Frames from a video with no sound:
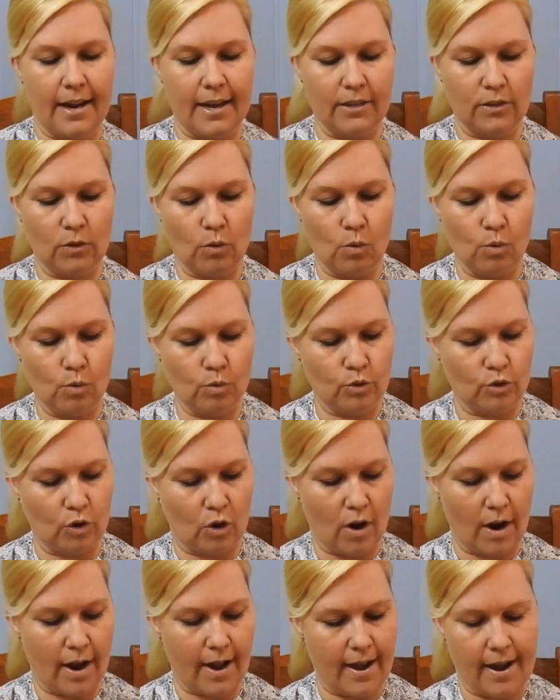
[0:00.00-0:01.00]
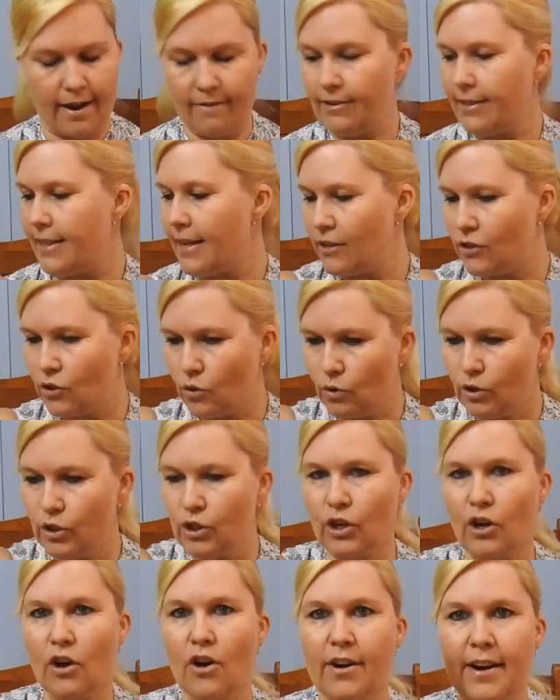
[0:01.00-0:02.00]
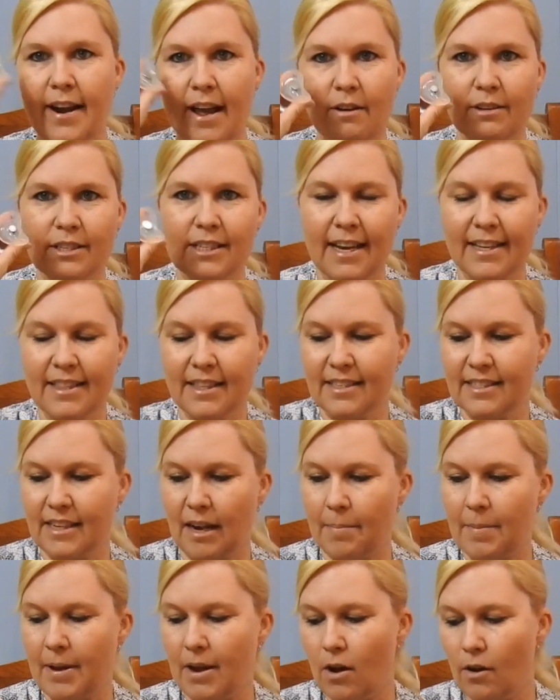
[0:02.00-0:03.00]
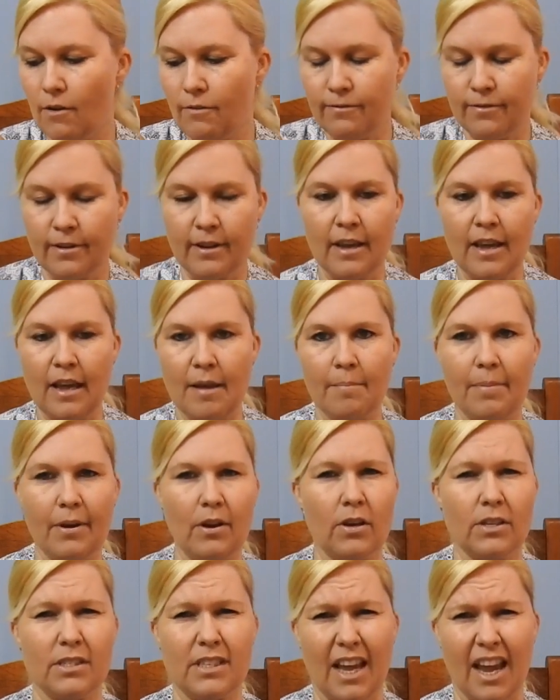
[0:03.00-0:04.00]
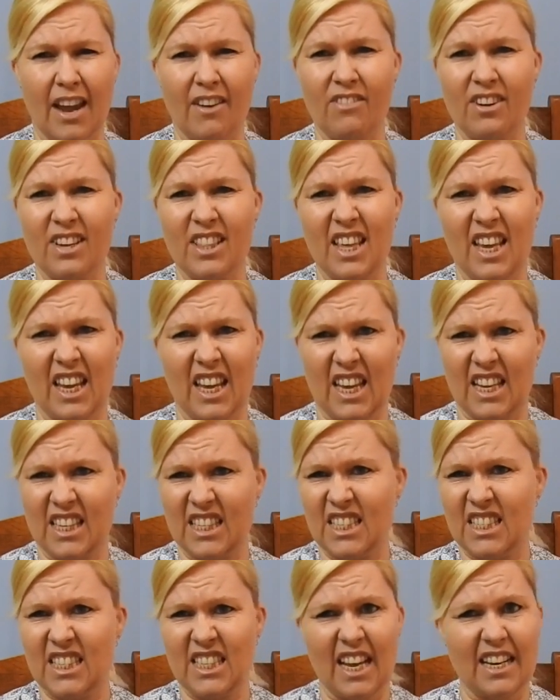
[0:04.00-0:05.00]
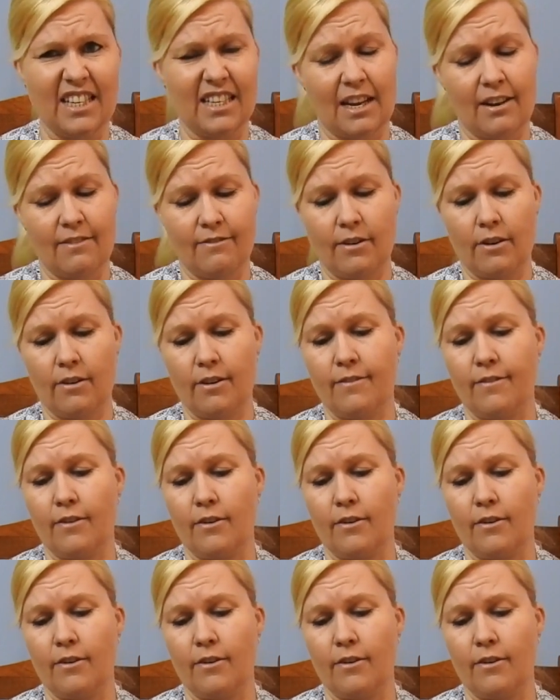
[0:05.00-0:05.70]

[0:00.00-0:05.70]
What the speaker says: and he's all dry and everything's good to go now. I'll take the dummy off because everything is set and very,